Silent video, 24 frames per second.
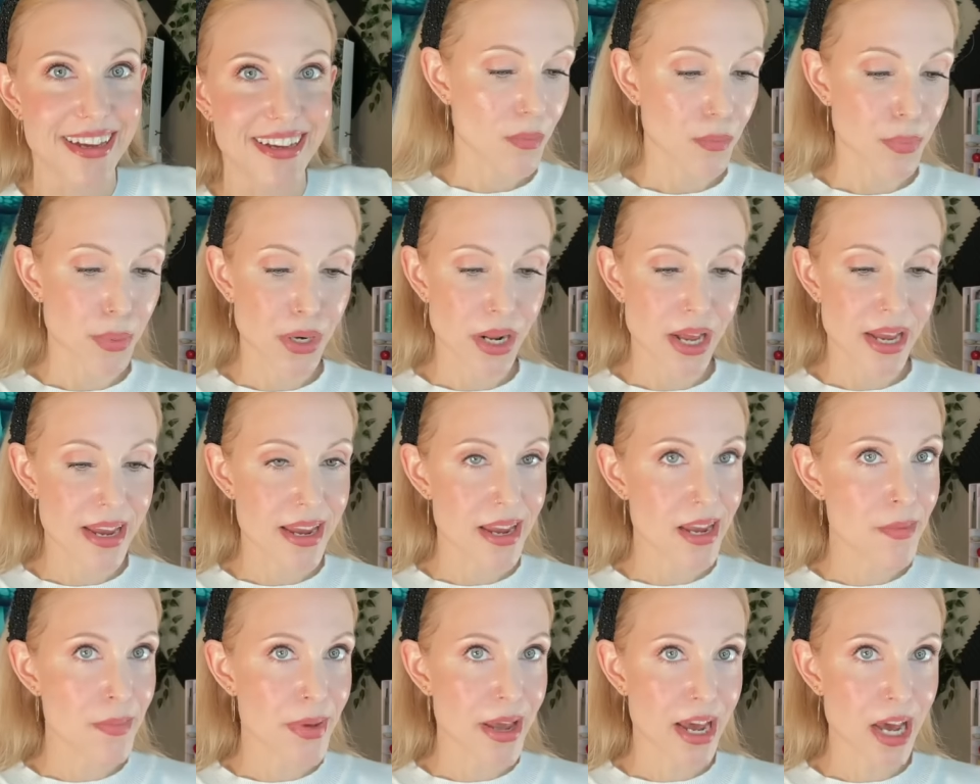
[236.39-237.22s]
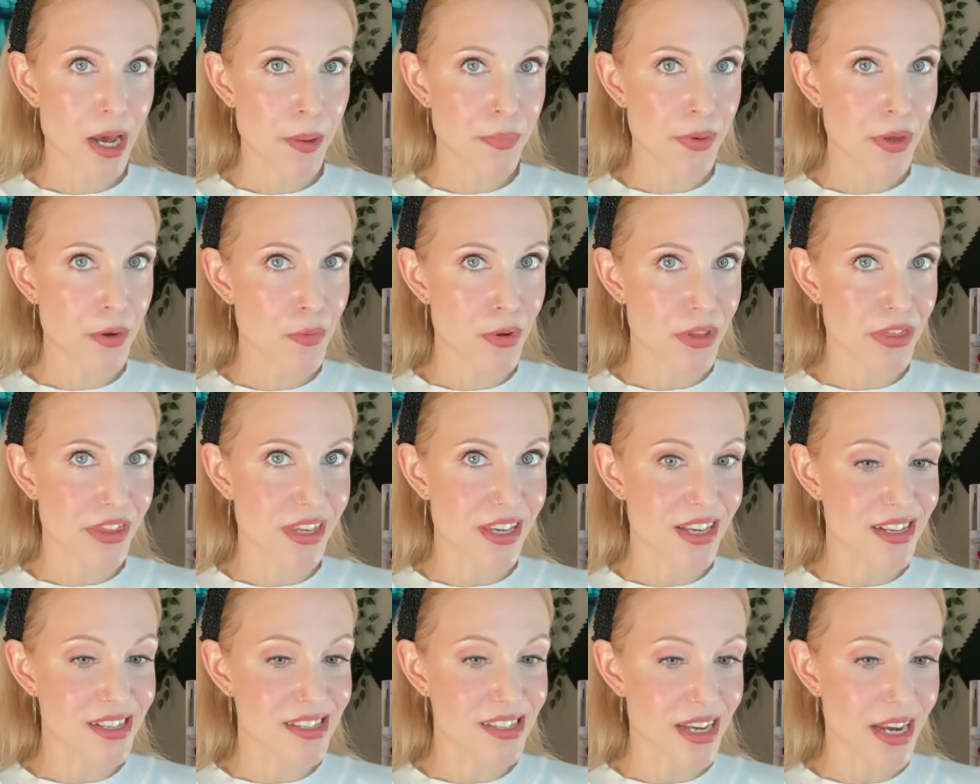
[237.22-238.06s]
But I am happy with
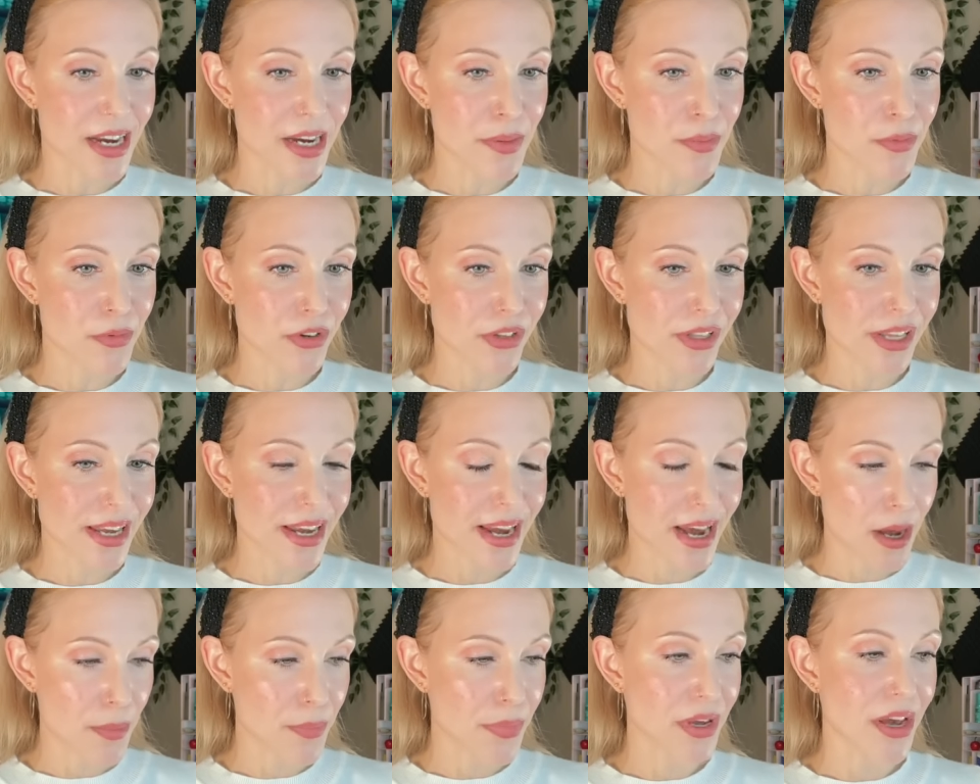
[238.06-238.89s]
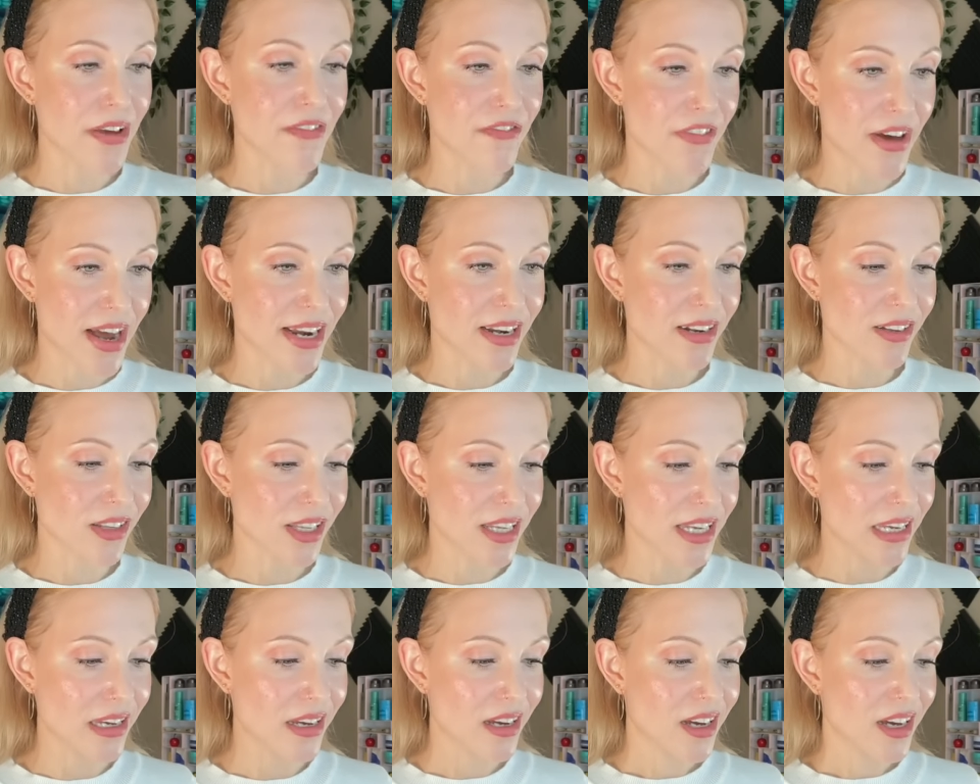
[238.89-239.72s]
this. I am really happy I
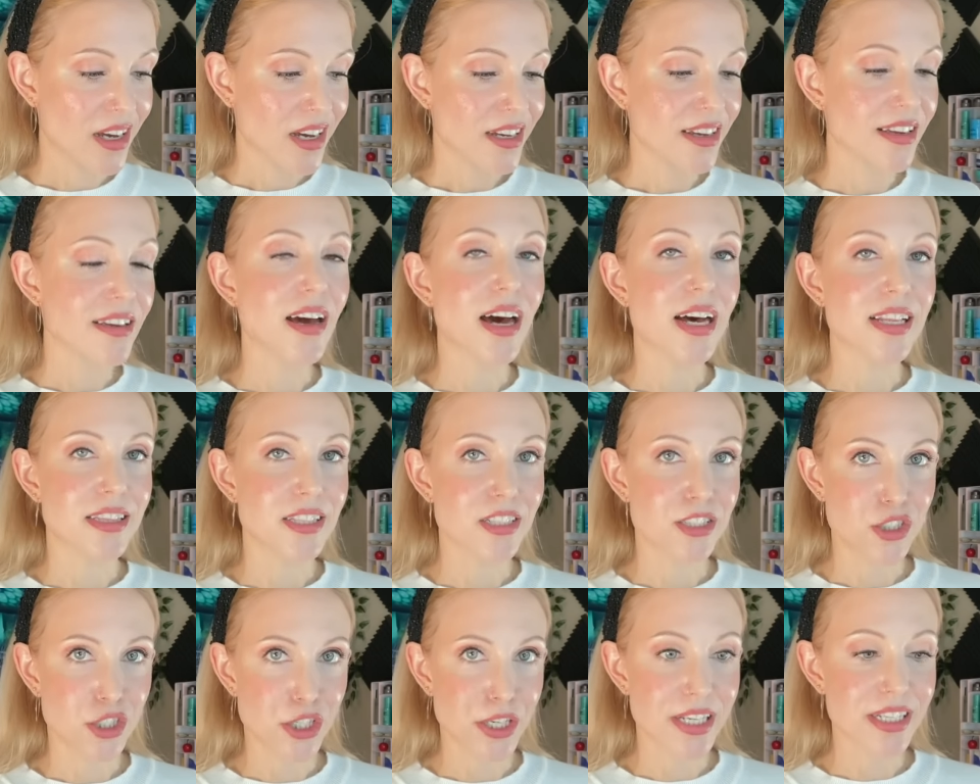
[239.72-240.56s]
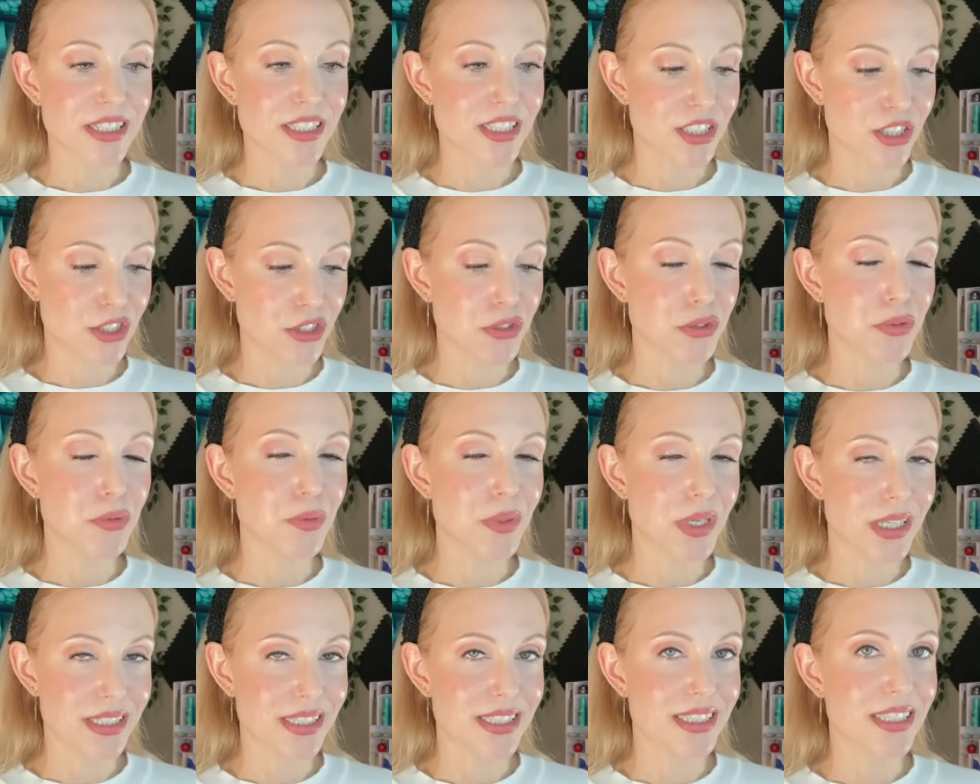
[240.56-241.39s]
finally got the chance
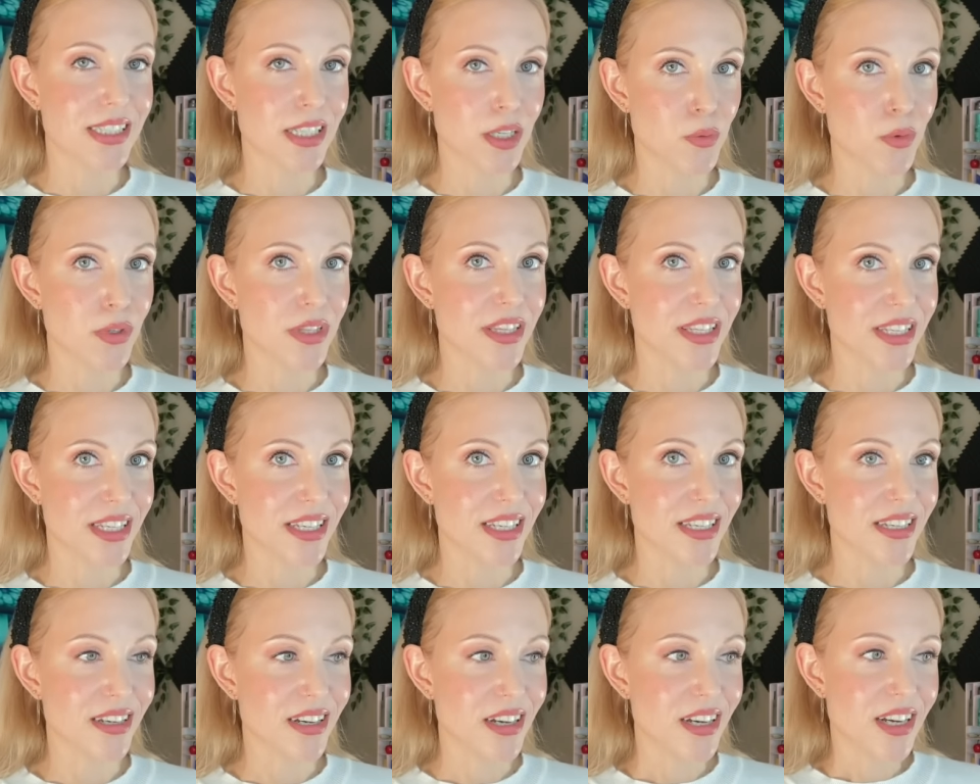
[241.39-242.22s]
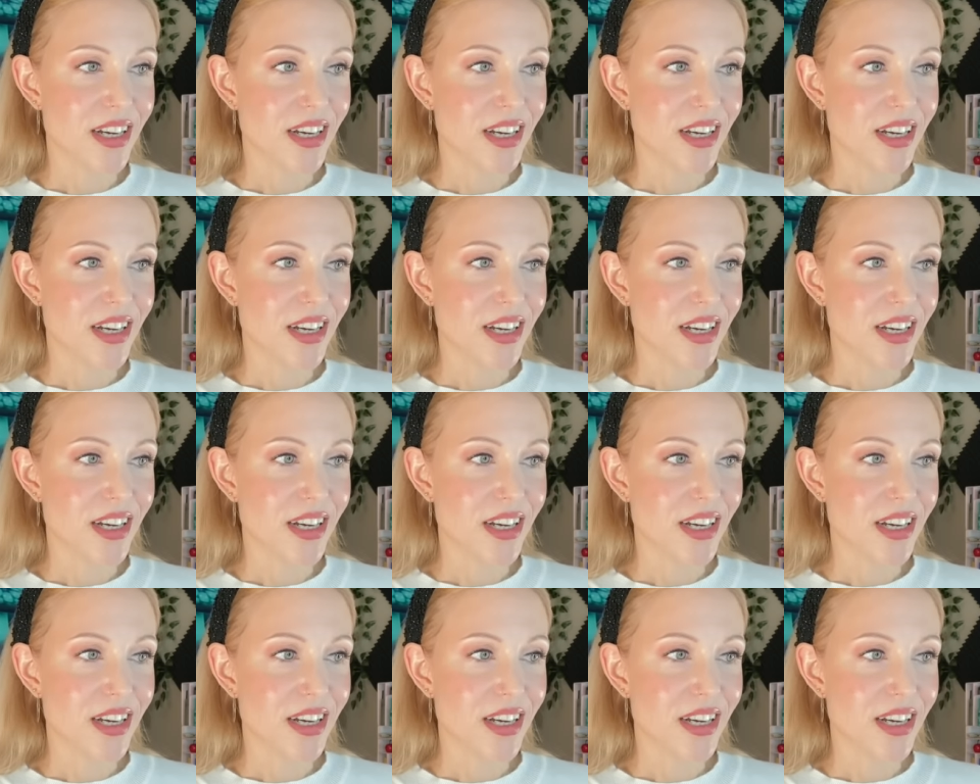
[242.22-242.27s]
to see what the,